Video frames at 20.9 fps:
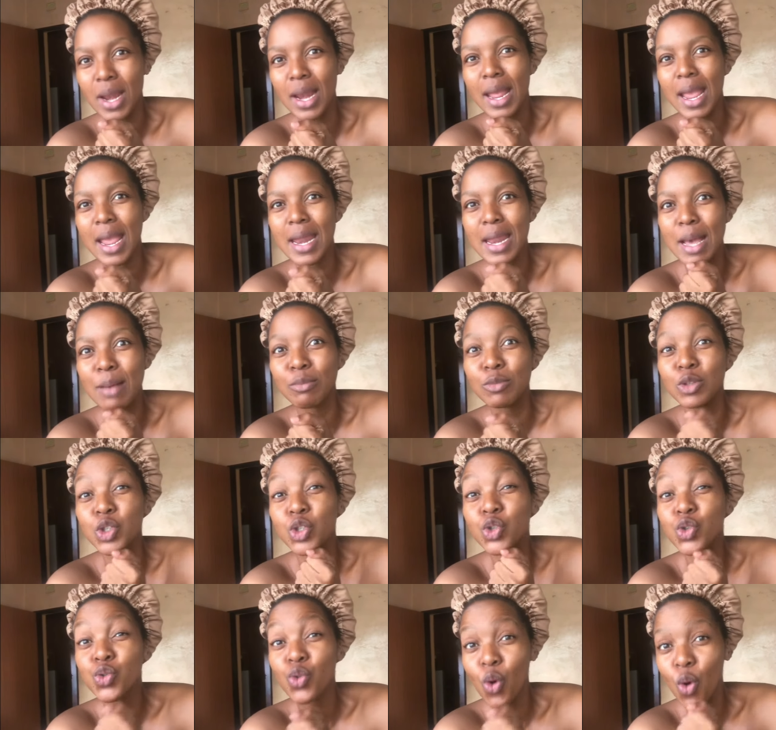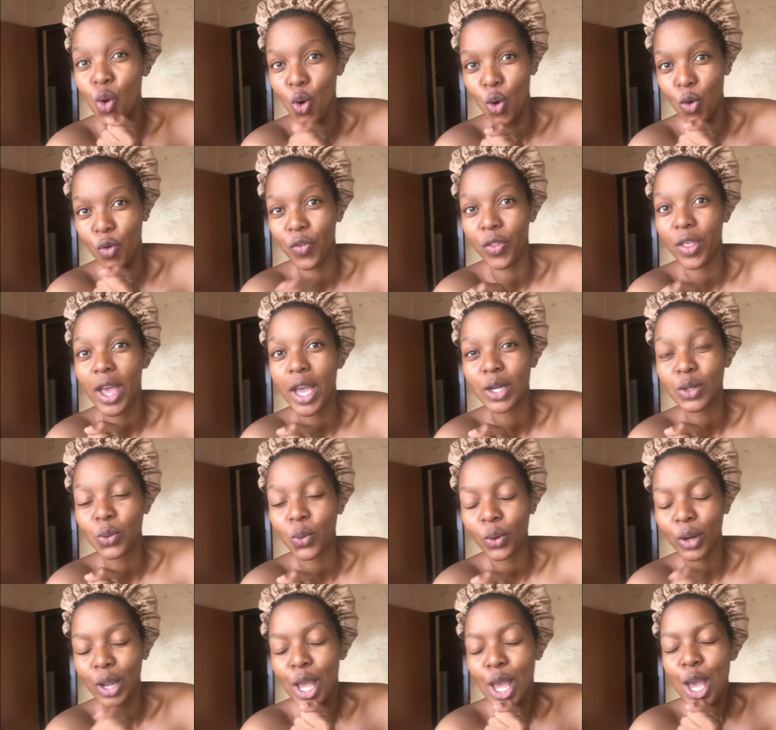and i'm sure of that
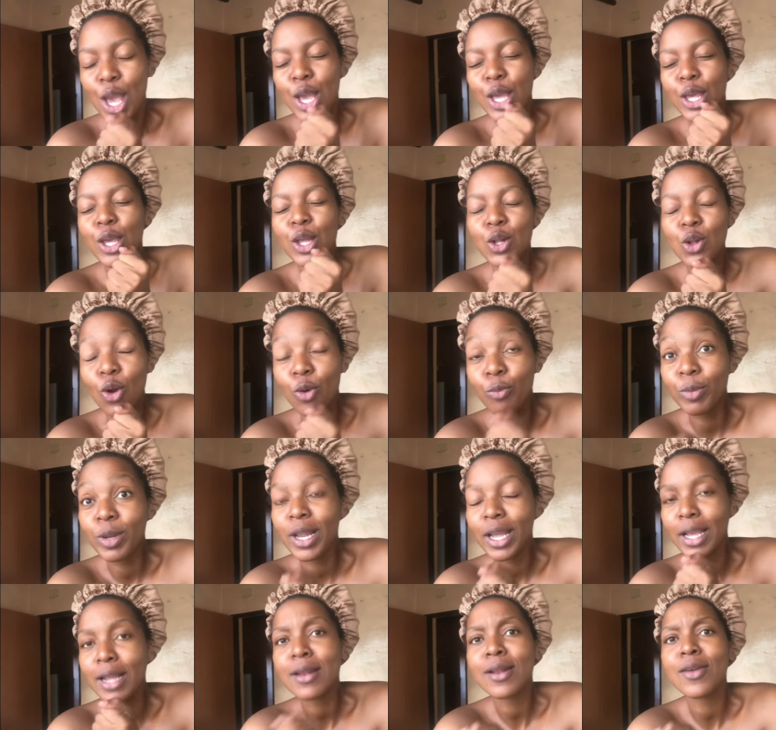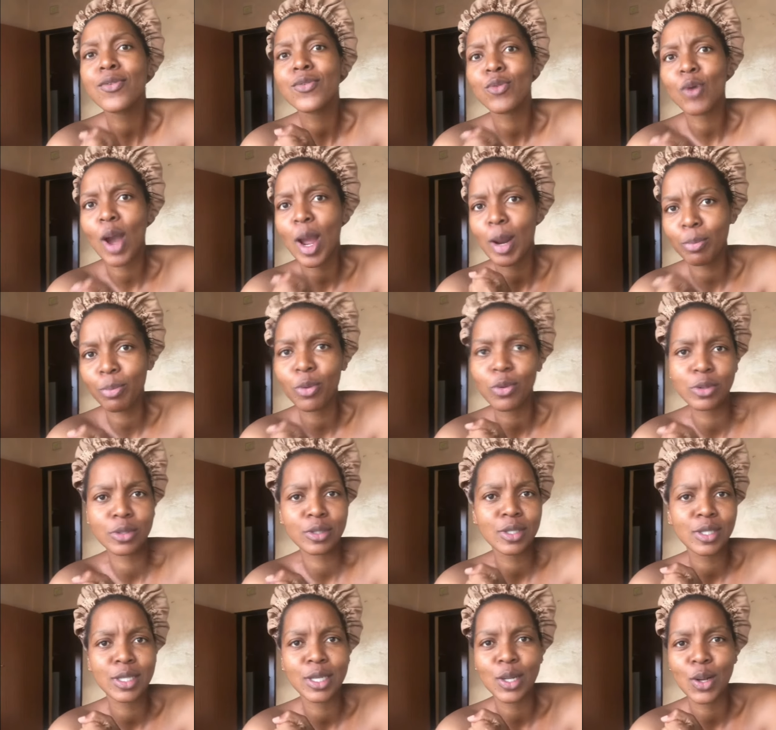Get ke in a right
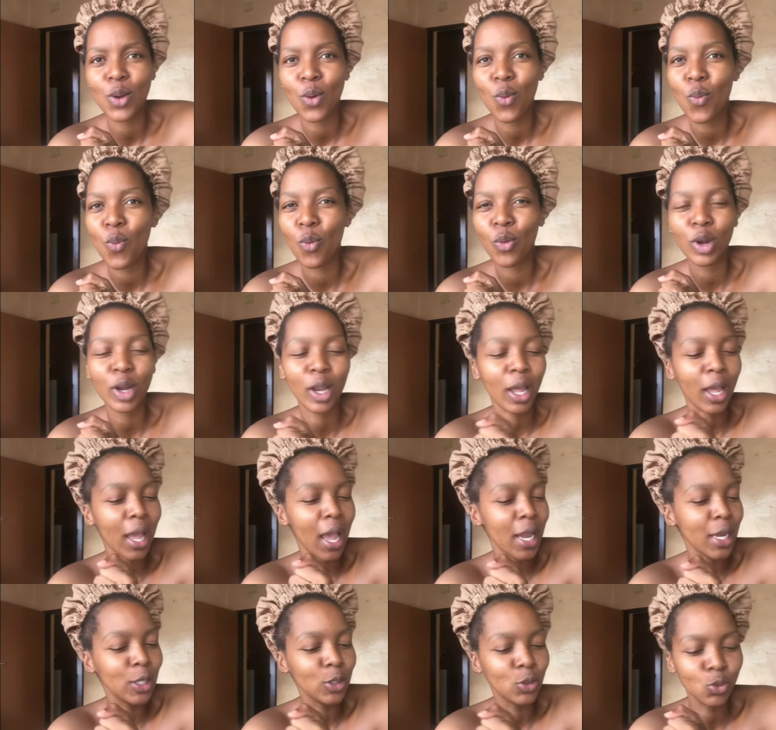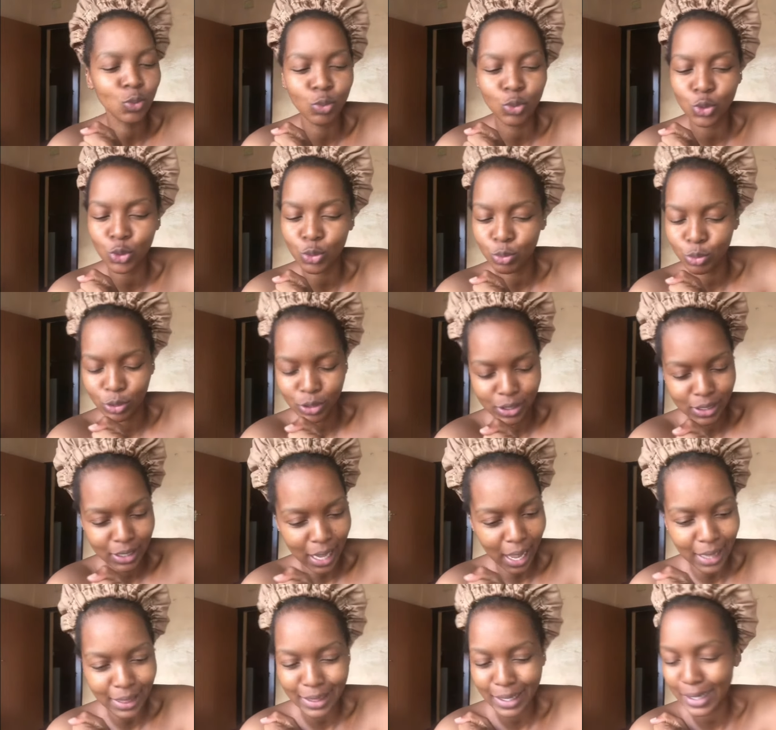position le ga di
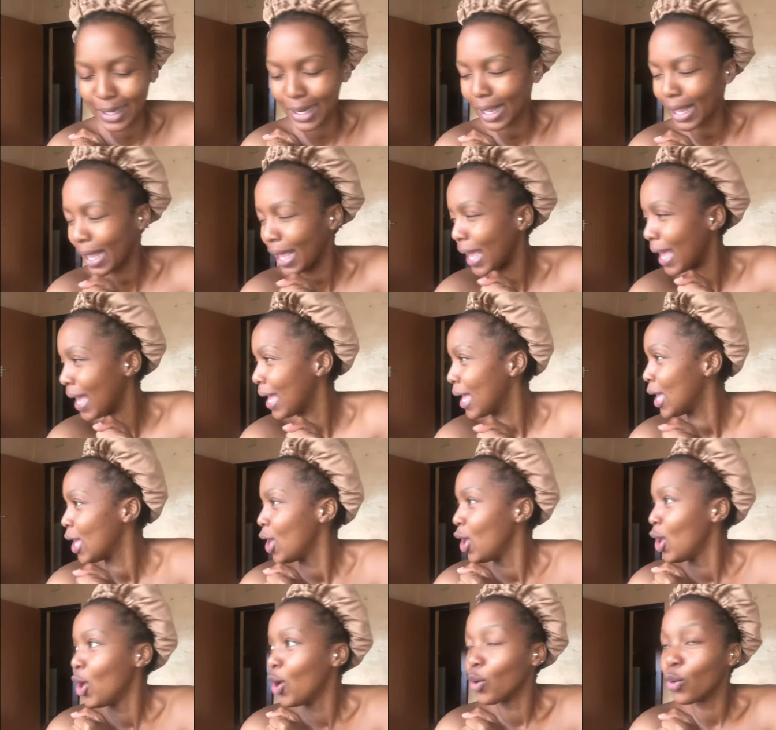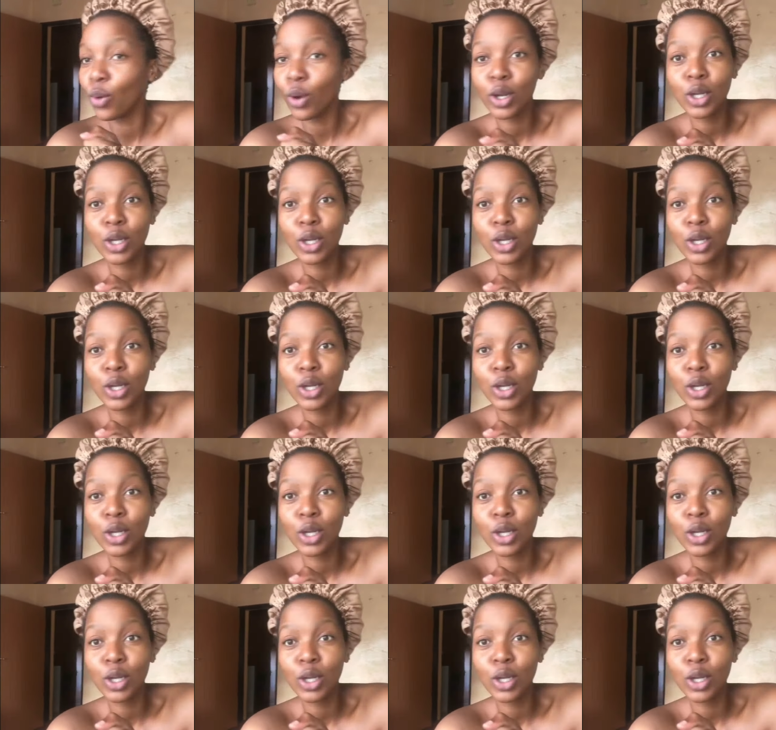katla le ga kore